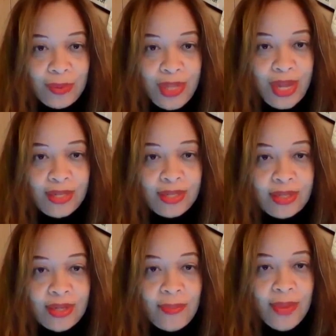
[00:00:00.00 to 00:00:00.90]

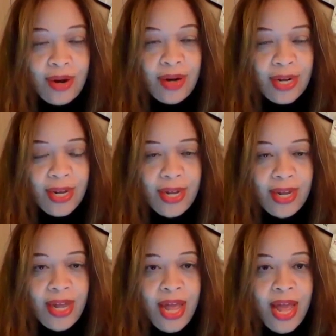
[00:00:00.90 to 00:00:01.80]
Plus America,